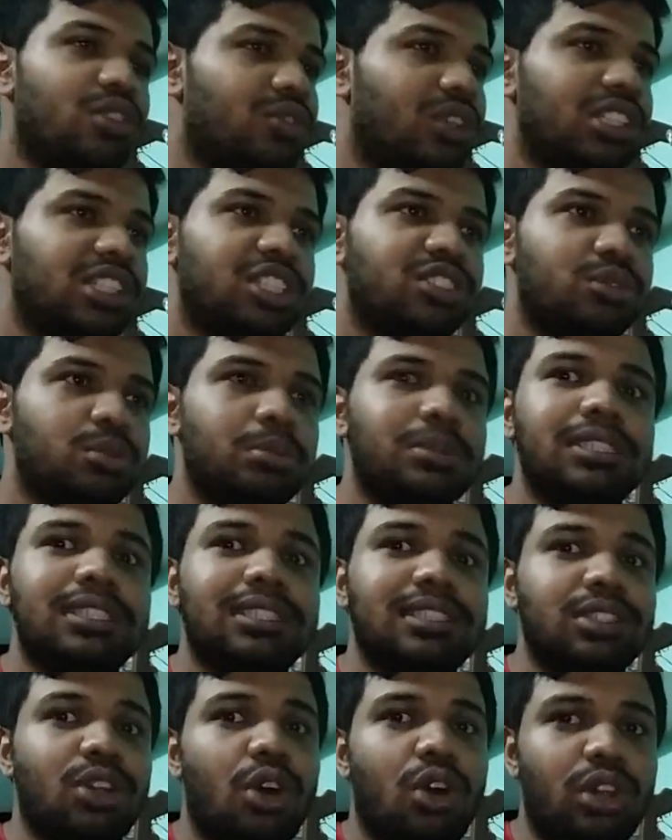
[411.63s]
Wonder Woman
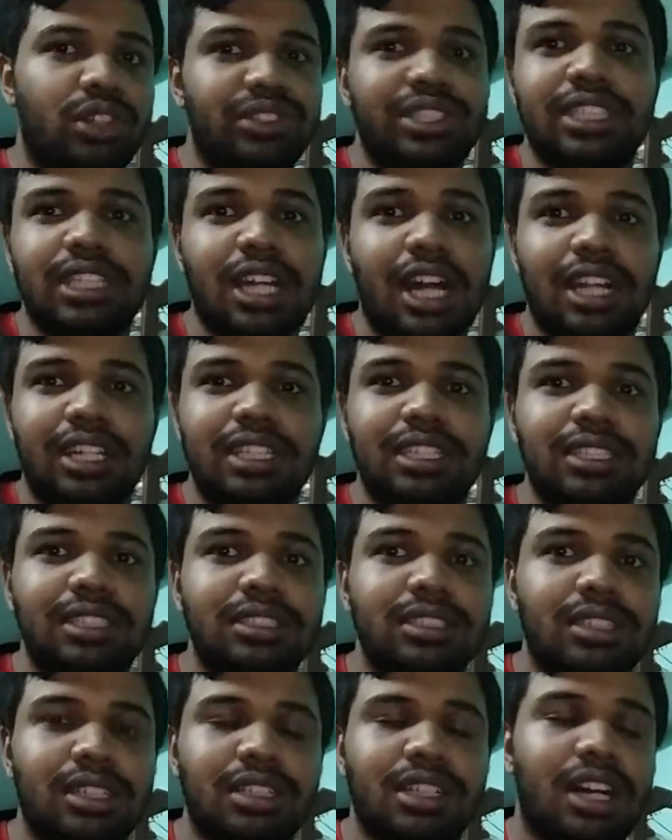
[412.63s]
is already
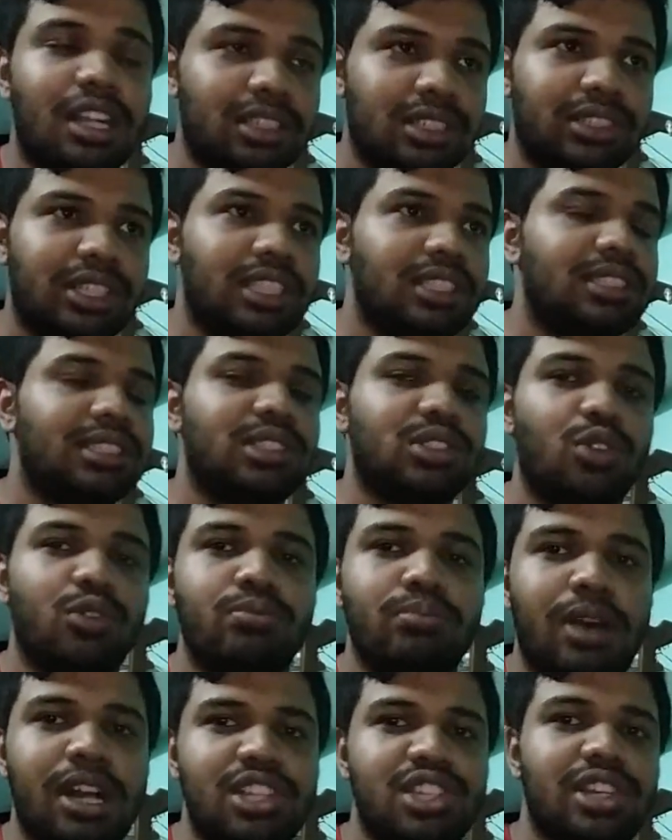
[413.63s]
garnering so
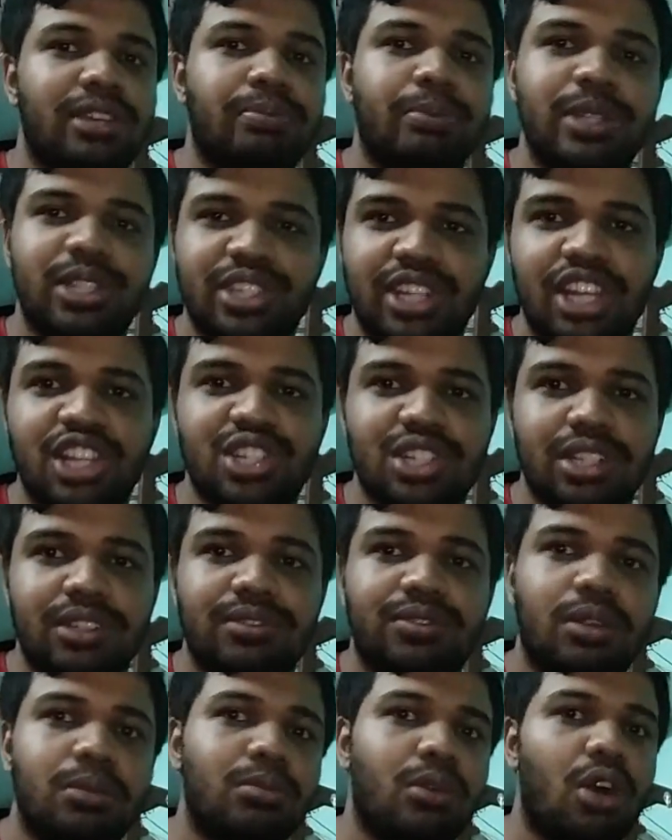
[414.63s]
much
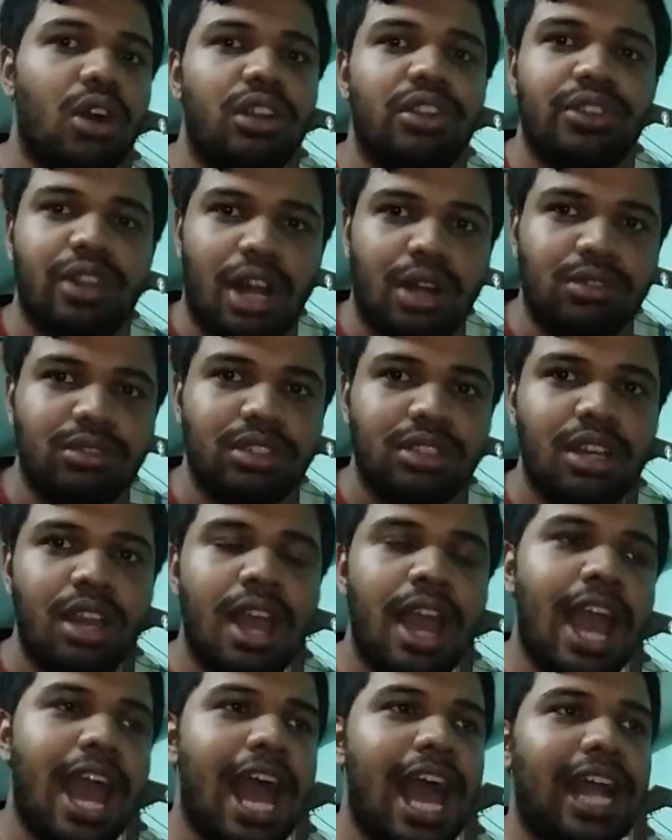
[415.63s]
appreciation from all around,
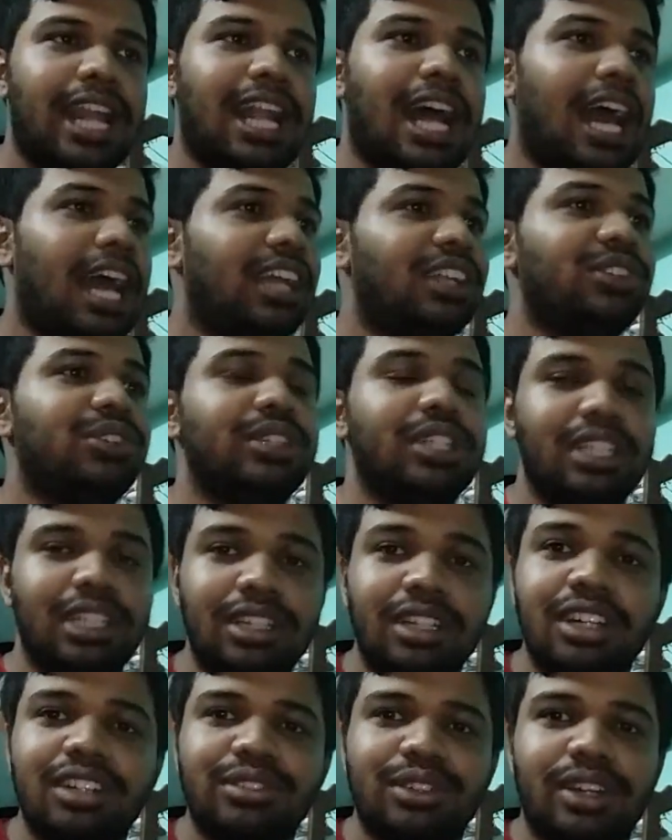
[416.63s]
and I
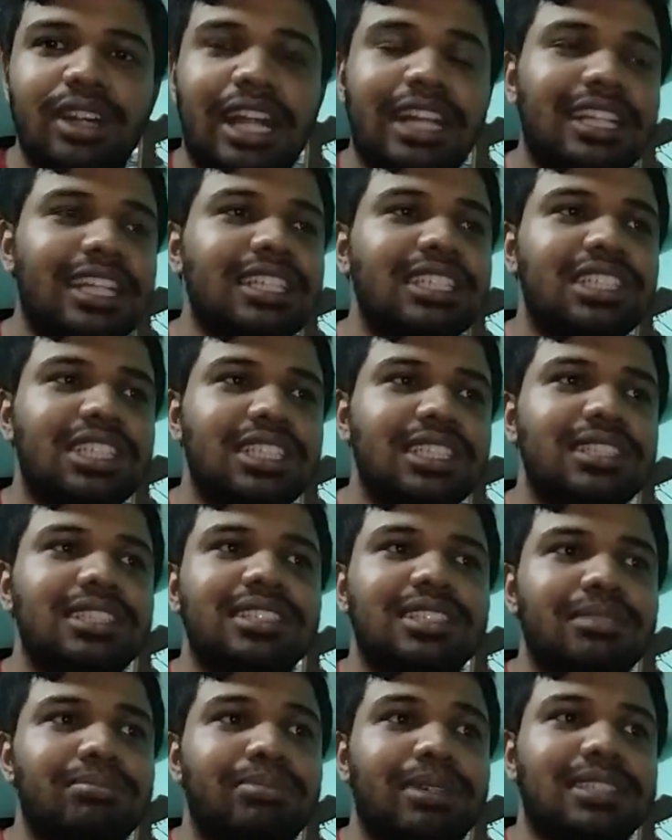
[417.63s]
really love her. I think she
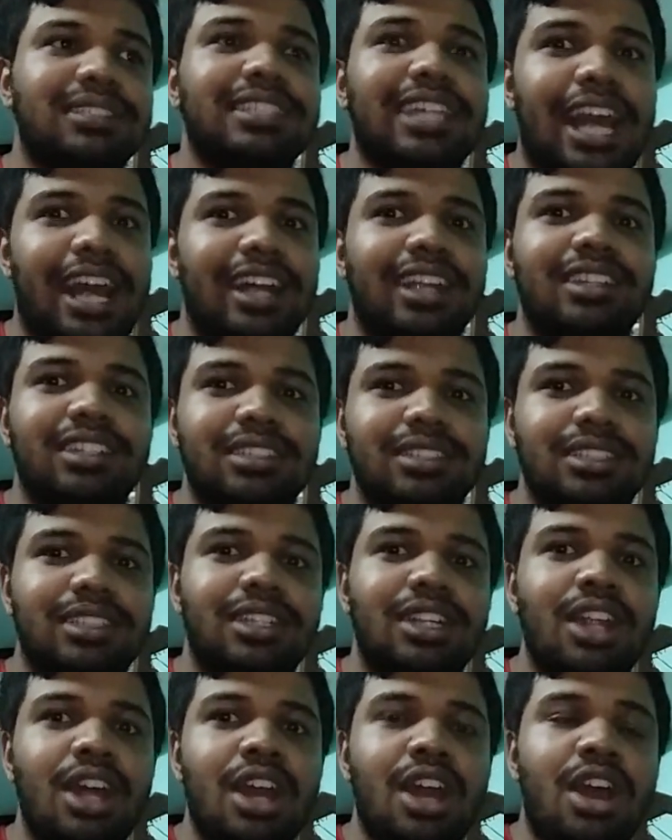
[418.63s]
is the best
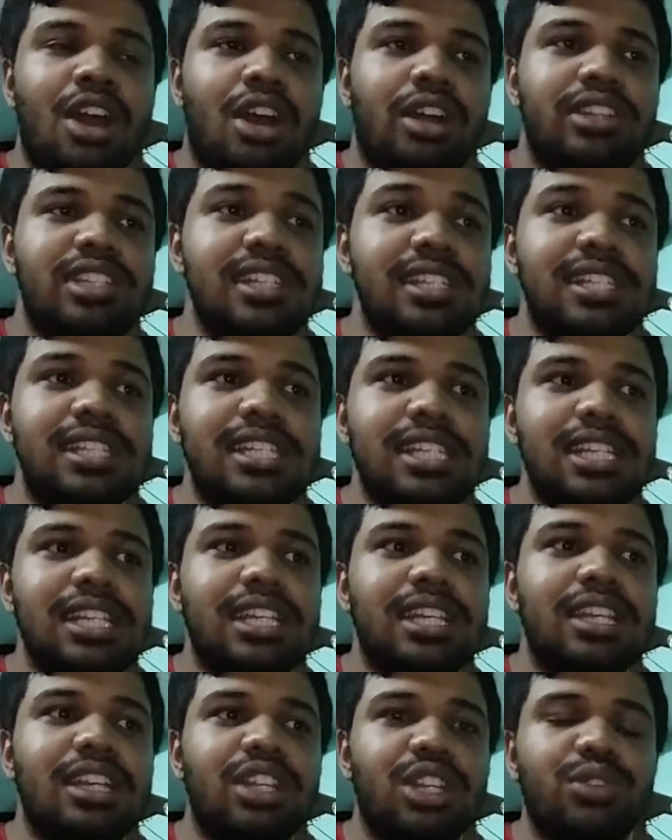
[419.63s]
character
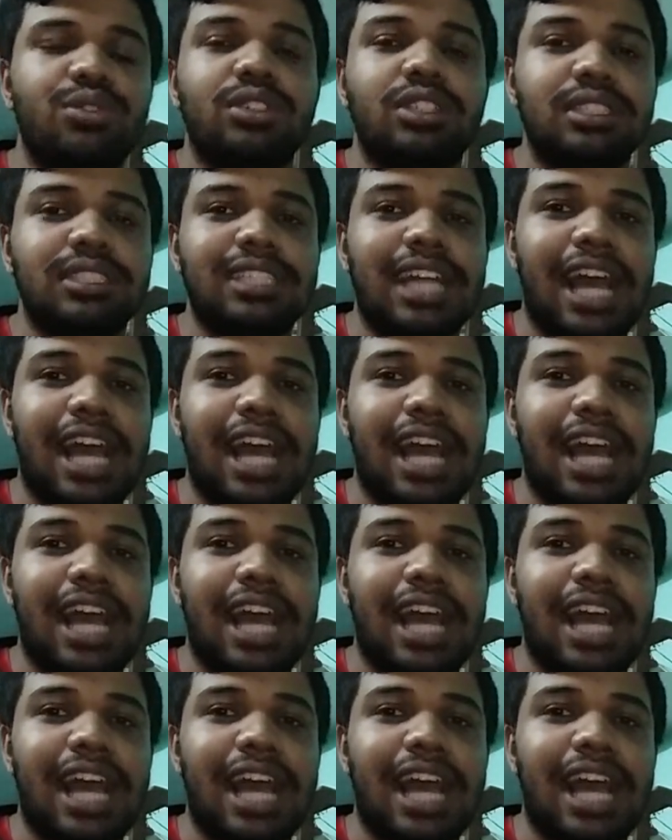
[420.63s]
DC Universe